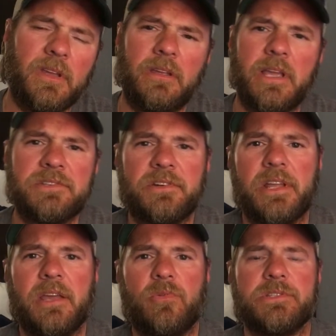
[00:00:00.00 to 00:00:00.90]

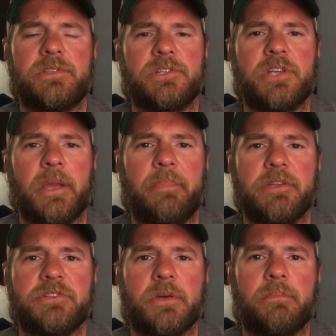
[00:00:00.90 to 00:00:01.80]
yesterday was the
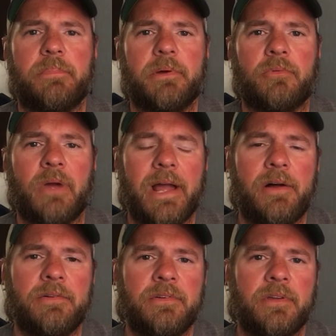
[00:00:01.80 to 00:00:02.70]
championship
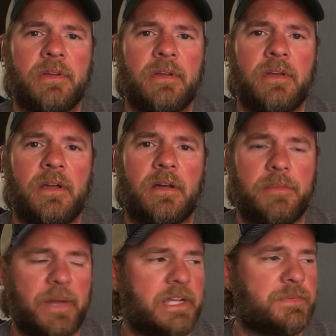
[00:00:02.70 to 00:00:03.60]
round of the
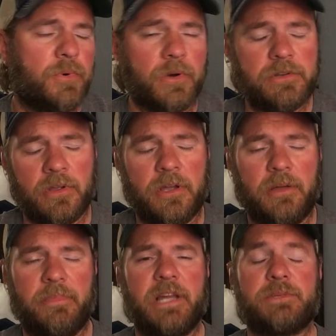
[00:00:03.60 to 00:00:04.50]
Bass Pro, uh,
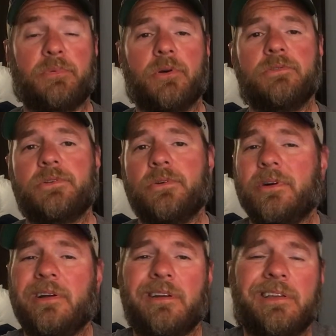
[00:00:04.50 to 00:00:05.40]
Bass Pro
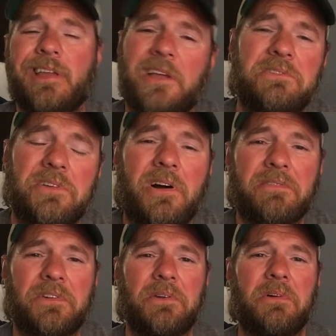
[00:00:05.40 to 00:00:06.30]
Tour. Can't talk
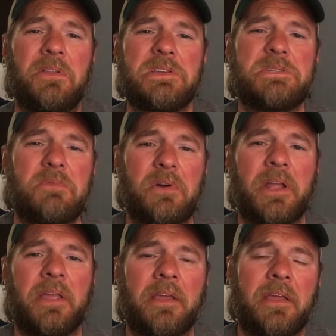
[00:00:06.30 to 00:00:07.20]
very well this
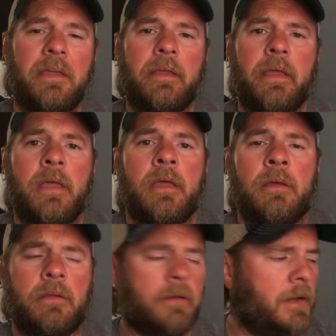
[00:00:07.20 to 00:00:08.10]
morning.
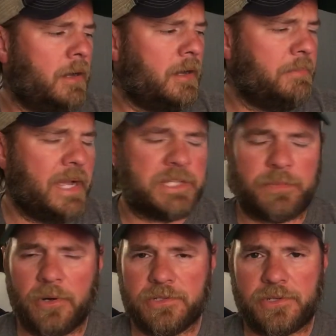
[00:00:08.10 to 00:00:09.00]
Uh, Bass
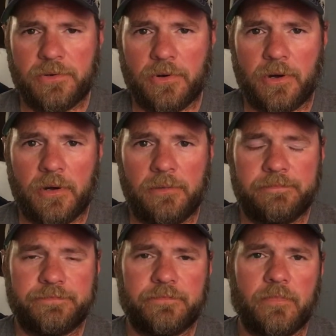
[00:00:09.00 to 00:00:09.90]
Pro Tour
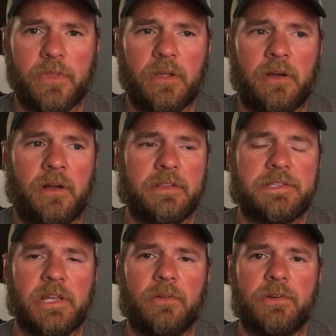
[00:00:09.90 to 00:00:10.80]
on the
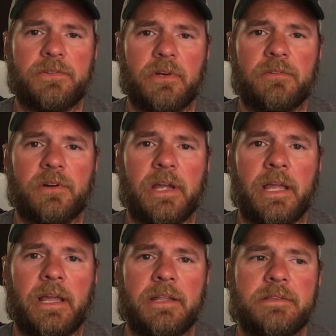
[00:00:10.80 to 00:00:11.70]
Saint Lawrence River,
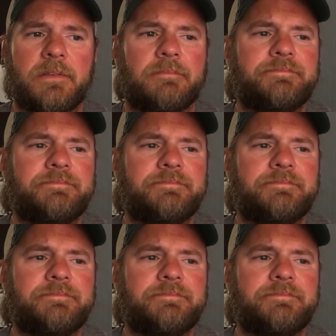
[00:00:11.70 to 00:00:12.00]
and